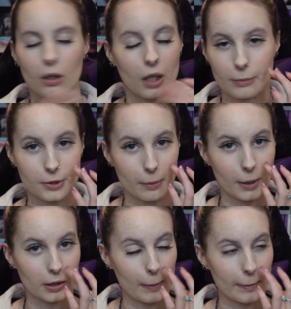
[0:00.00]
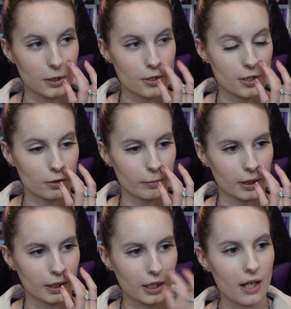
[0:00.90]
I'm sorry about remembering the schedule
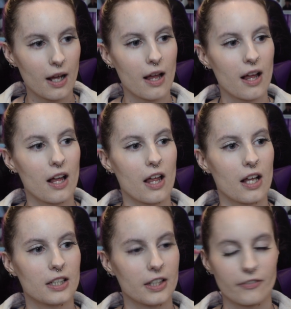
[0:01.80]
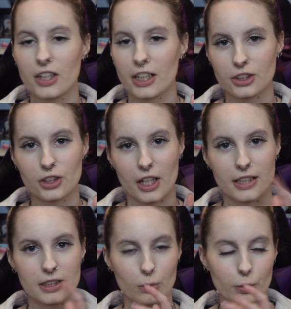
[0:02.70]
apparently. So for the next two
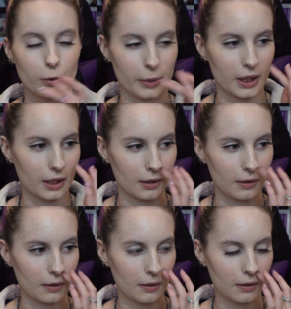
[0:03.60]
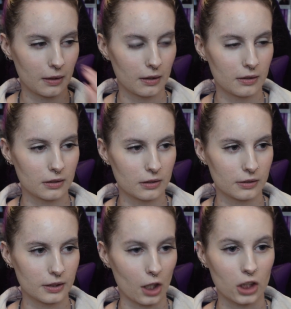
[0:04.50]
days will be
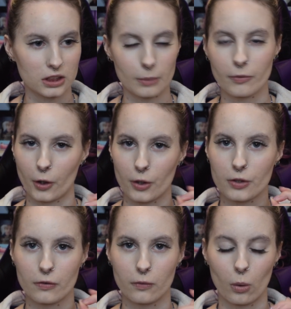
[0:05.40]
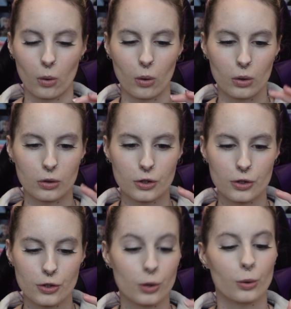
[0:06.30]
the concept photos for
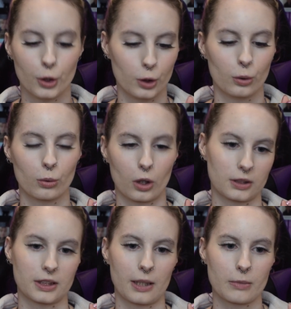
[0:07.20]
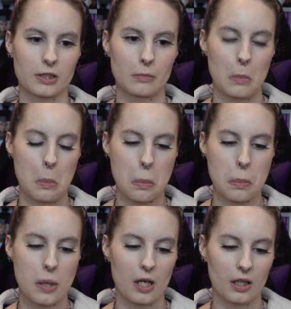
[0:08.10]
to you concept.
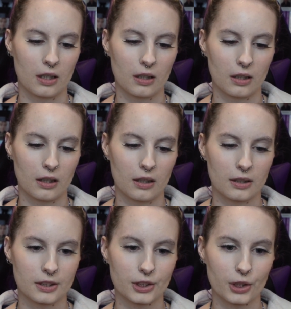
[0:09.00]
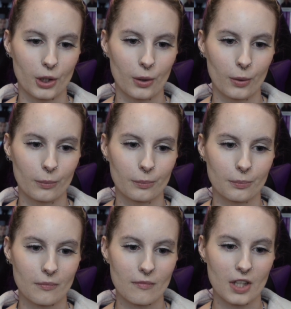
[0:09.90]
So
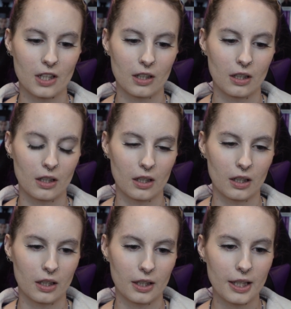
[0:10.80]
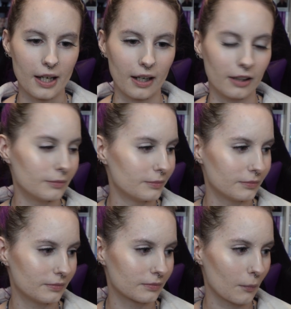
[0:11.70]
yeah.
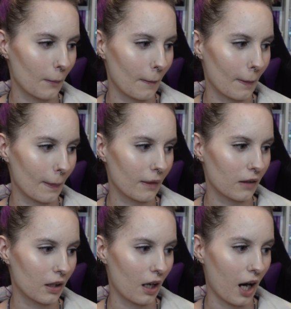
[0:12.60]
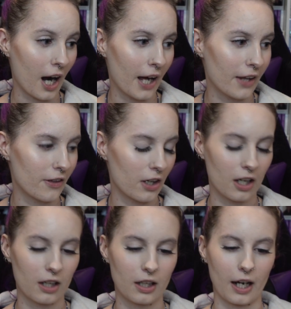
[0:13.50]

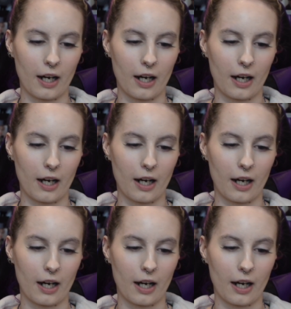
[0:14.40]
Either